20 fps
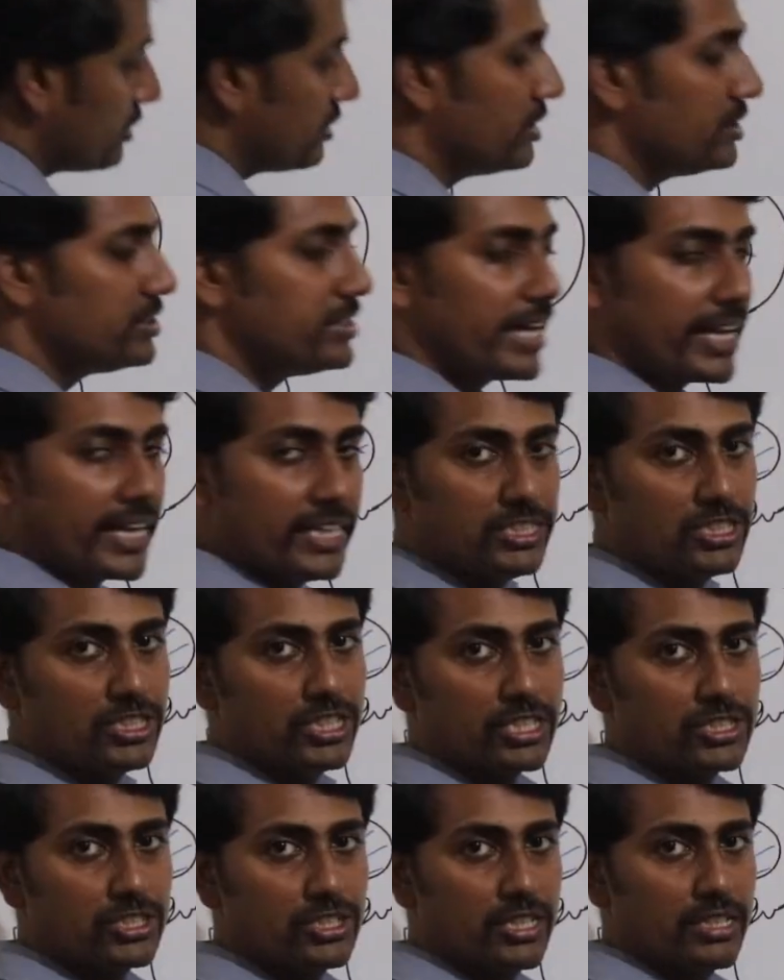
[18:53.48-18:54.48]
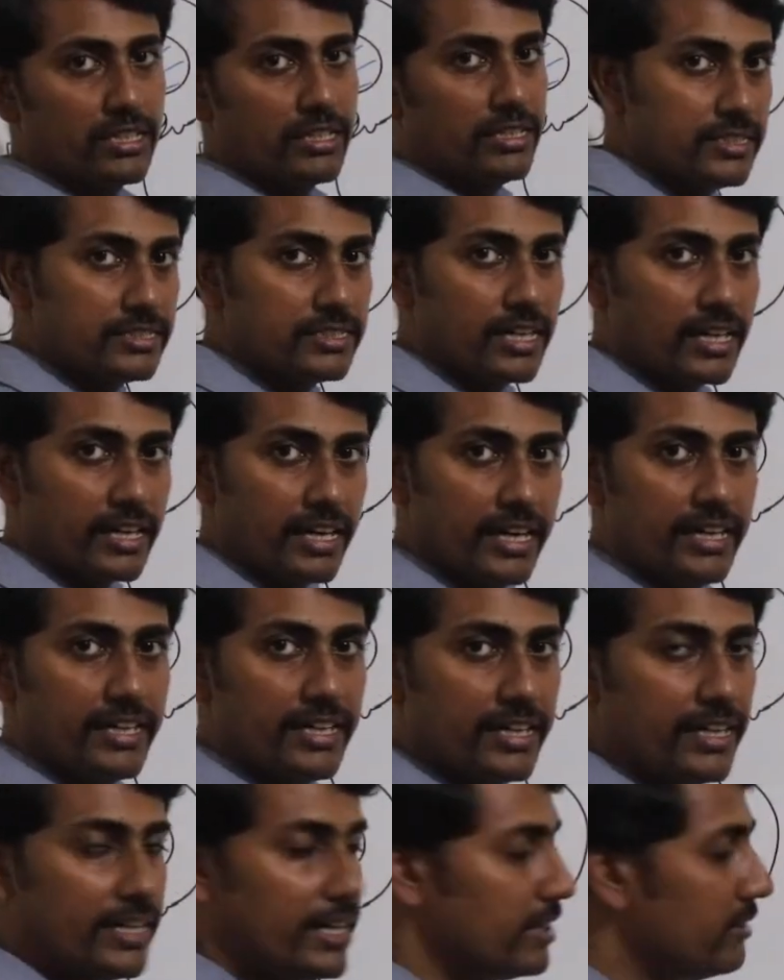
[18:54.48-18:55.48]
The second structure is again
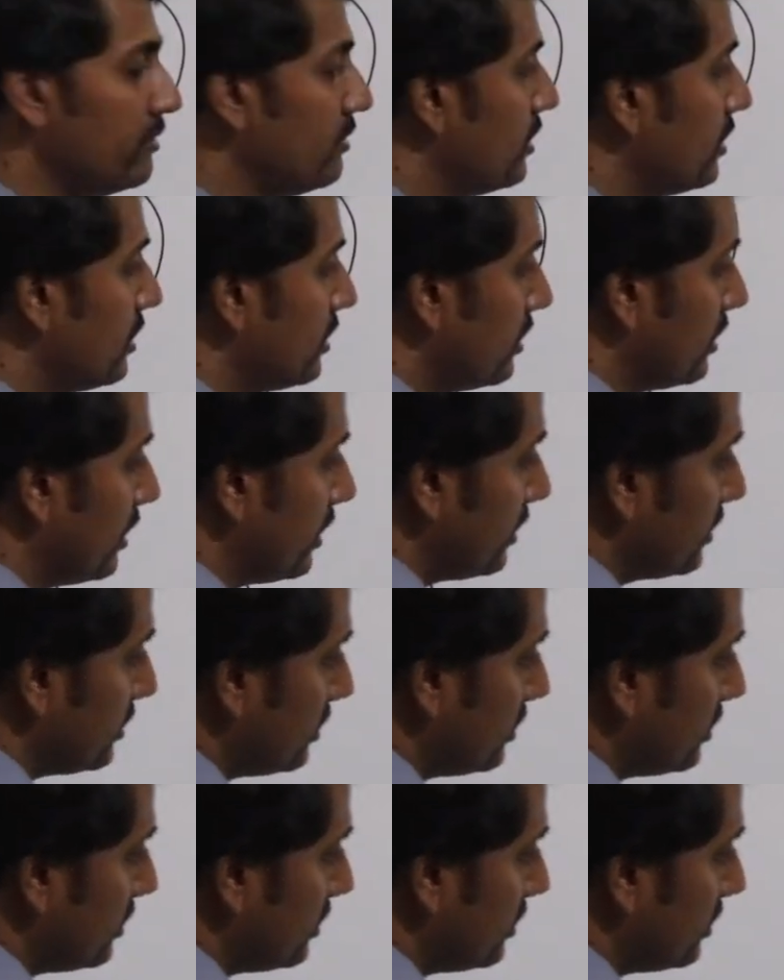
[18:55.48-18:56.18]
a nerve, that